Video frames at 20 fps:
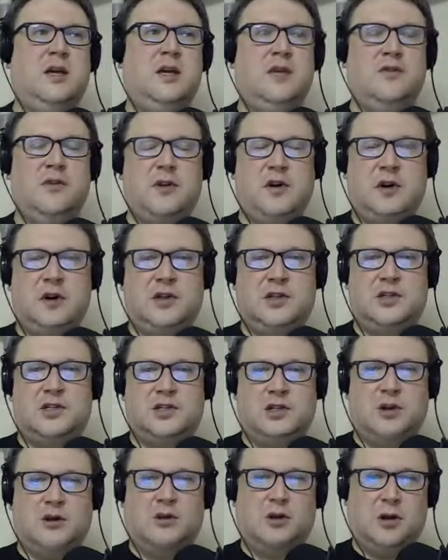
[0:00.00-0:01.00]
even Han
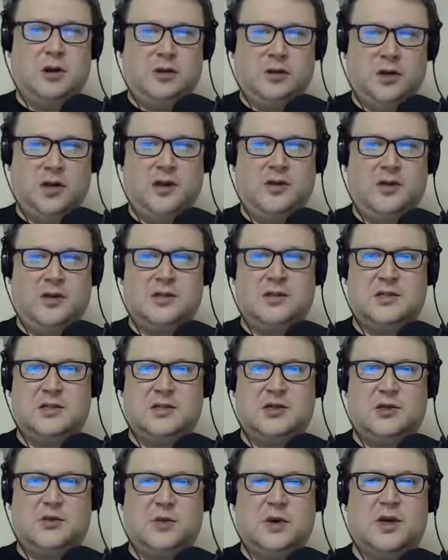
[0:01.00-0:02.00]
Solo in this
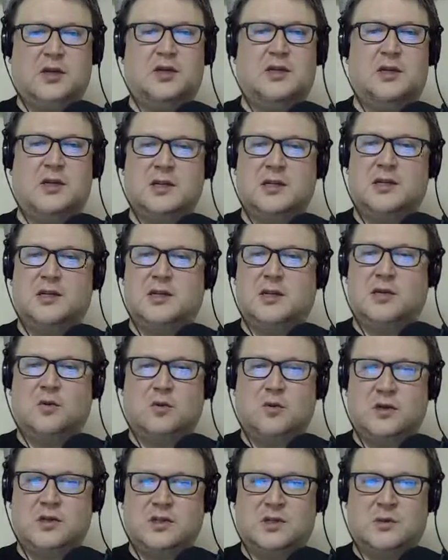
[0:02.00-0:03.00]
situation can see the
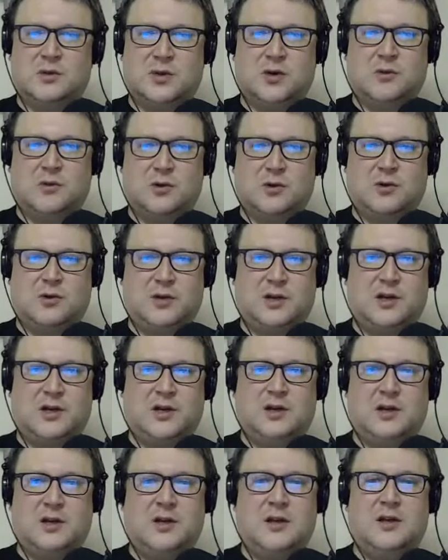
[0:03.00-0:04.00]
wisdom in
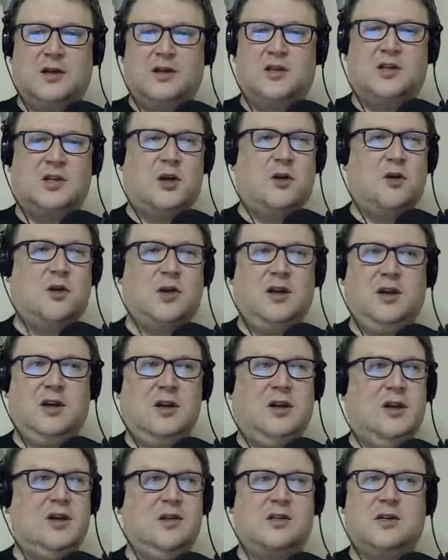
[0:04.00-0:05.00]
retreat. So
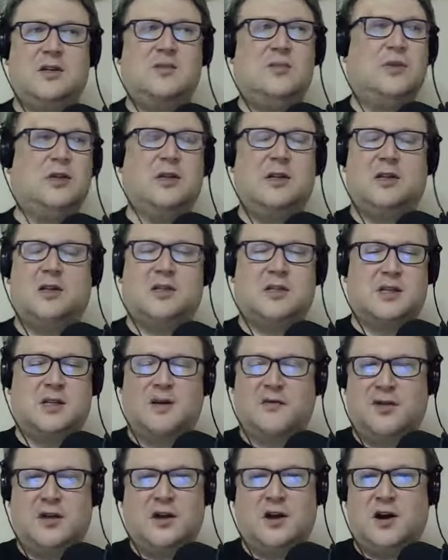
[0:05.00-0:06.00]
he's completely
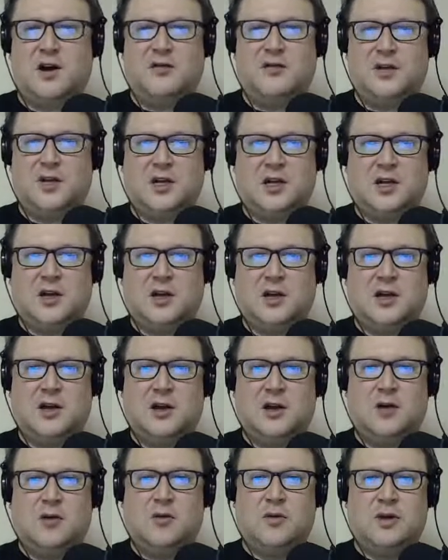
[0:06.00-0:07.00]
sloughing off any
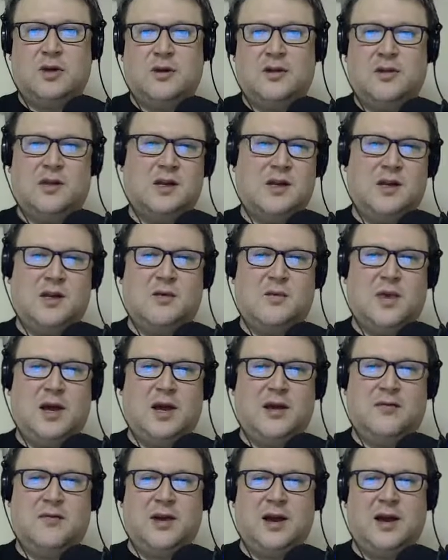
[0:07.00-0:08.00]
ego that he
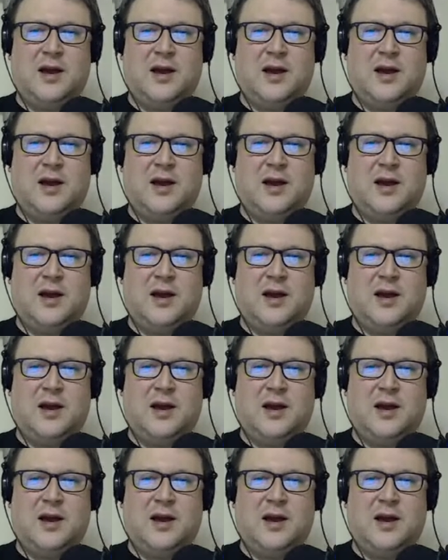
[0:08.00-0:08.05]
may have